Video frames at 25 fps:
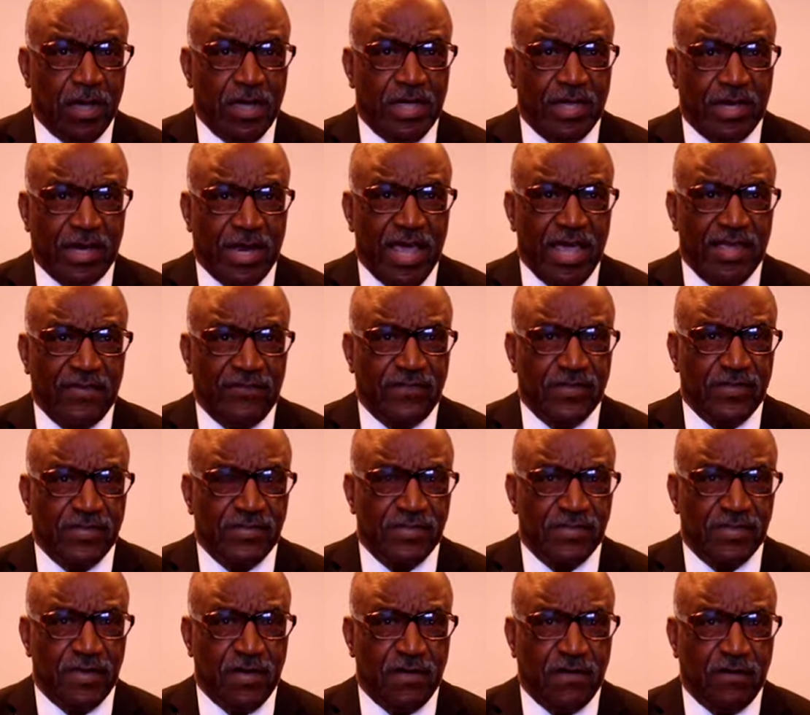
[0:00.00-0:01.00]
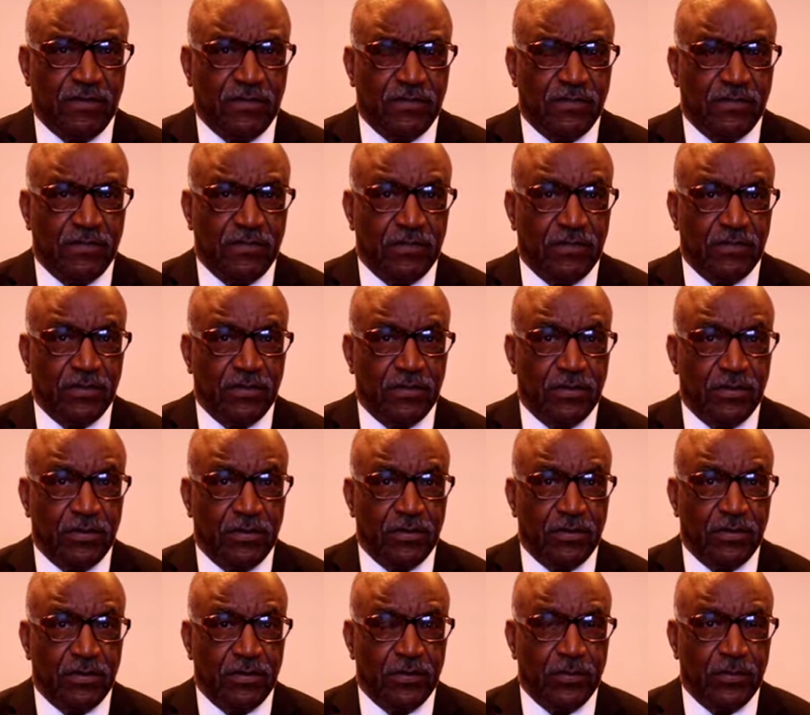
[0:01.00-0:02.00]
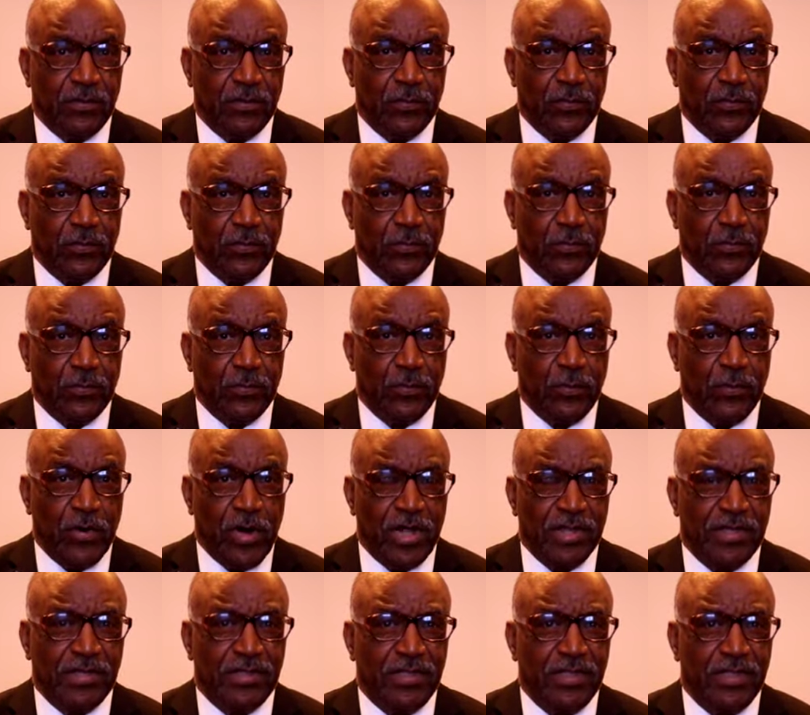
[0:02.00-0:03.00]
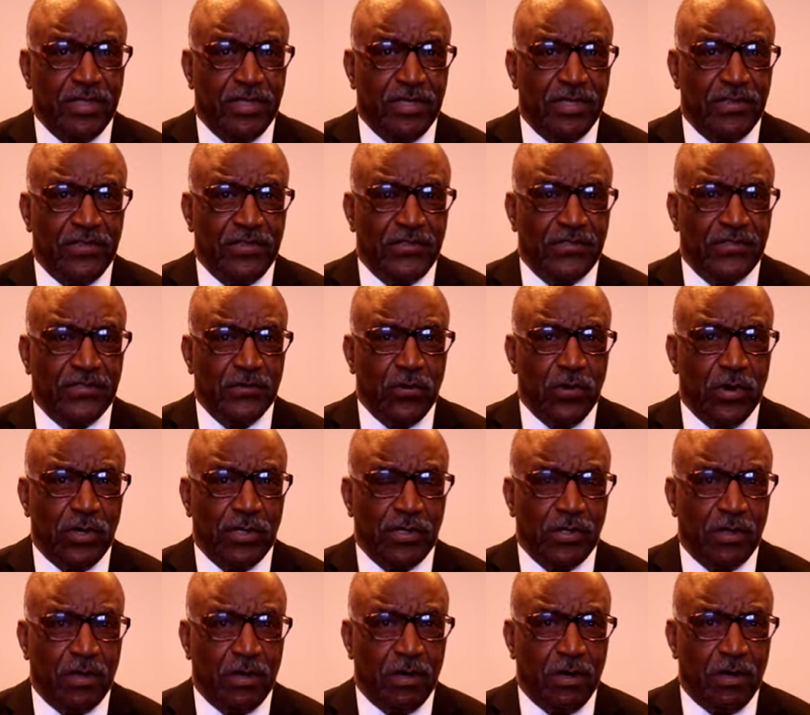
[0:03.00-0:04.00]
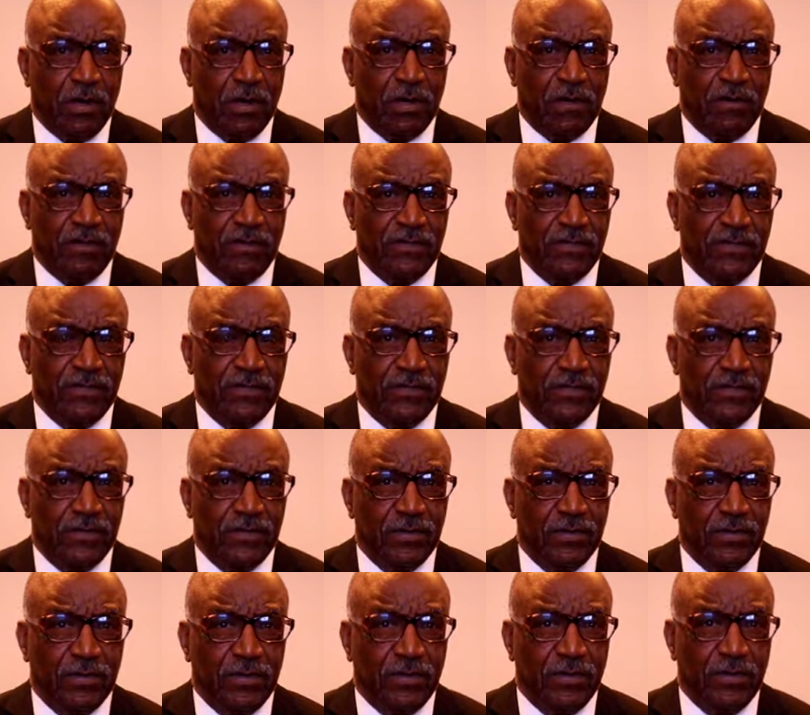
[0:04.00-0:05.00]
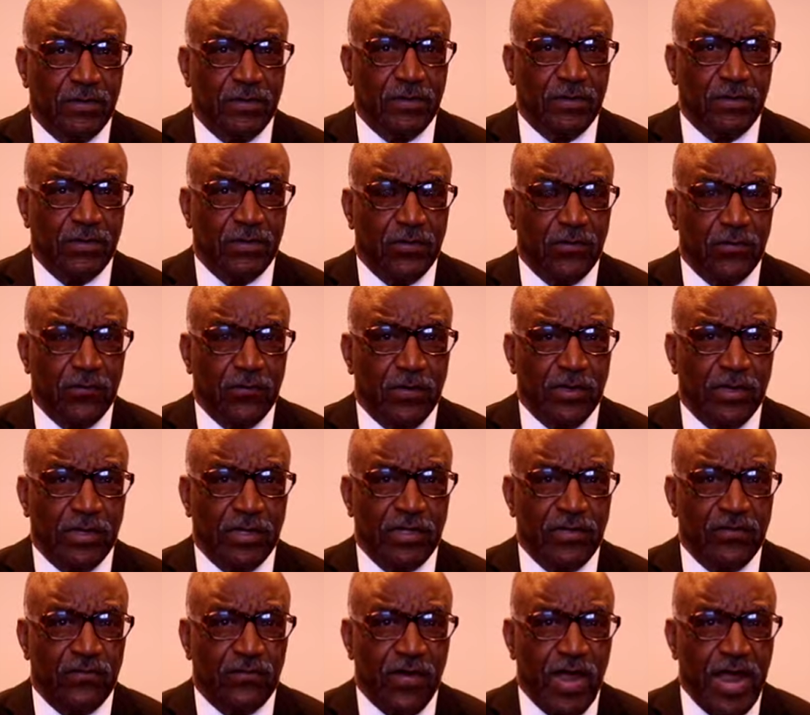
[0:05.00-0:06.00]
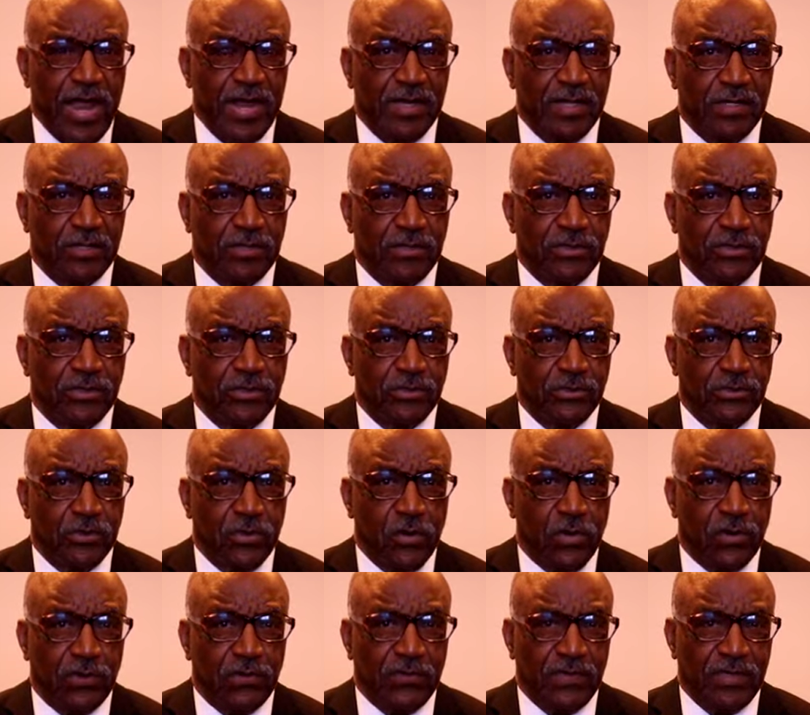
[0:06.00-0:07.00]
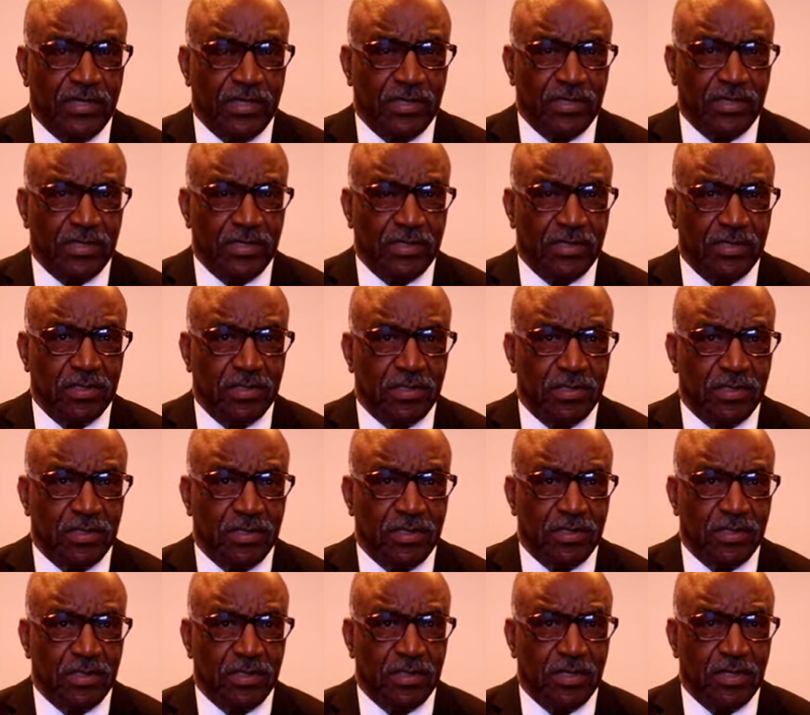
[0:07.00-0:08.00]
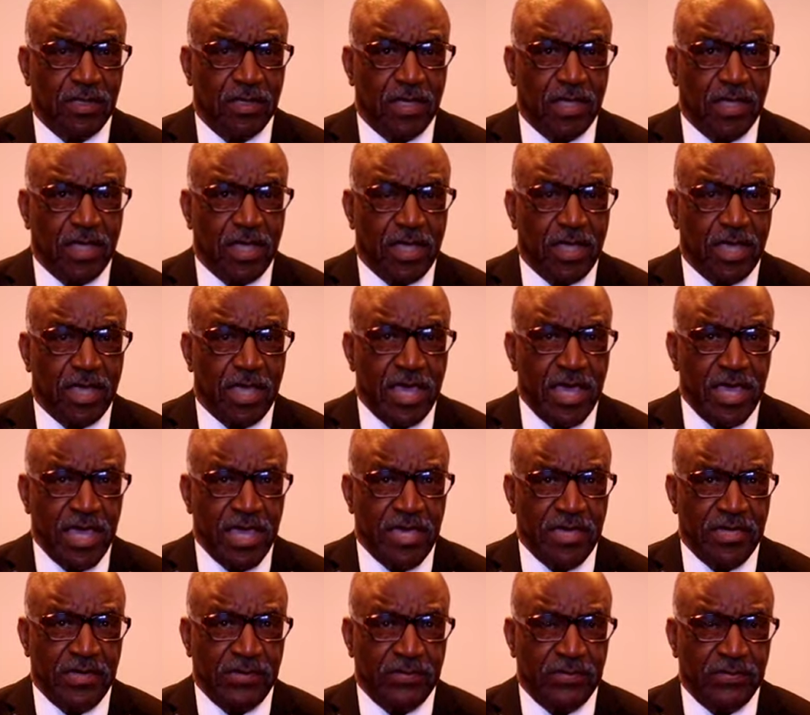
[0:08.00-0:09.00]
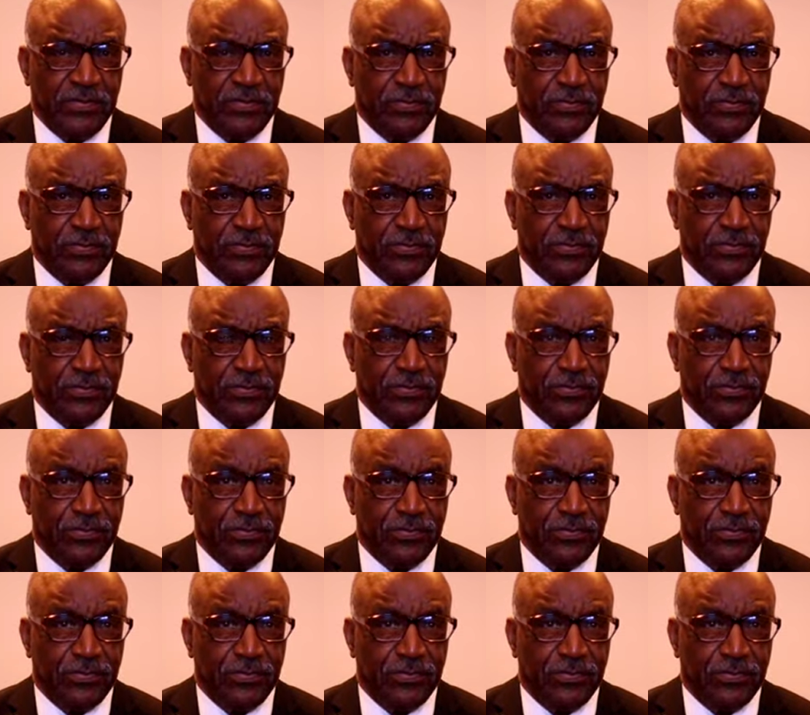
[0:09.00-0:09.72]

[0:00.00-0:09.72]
uh, in life itself. Yes. But the thought of really writing the story came